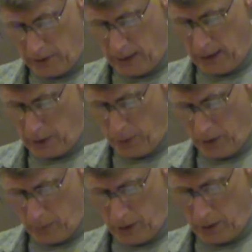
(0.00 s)
State
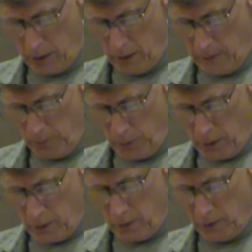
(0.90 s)
Department.
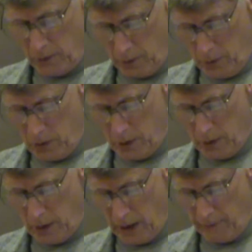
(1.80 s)
The
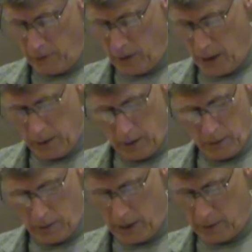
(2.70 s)
solution, after
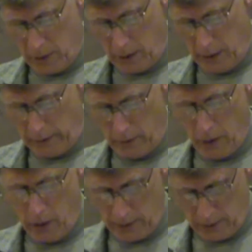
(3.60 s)
Doniger tries to cut
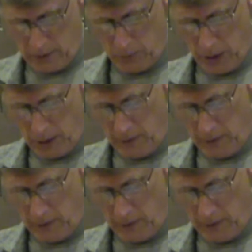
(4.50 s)
your losses by